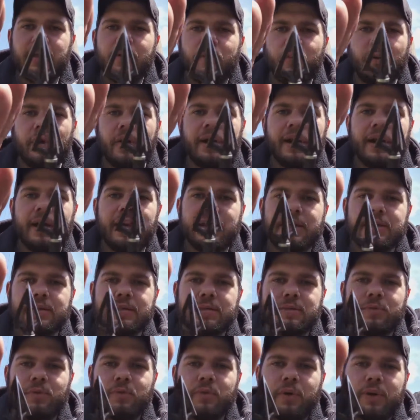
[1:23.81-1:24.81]

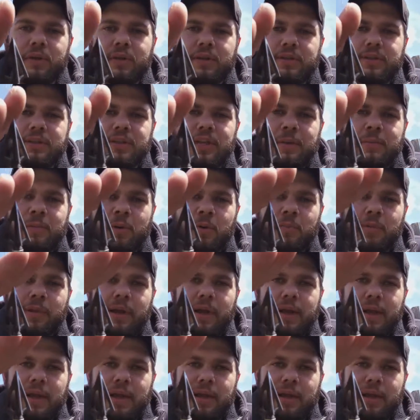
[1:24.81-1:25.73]
Whereas with a steeper blade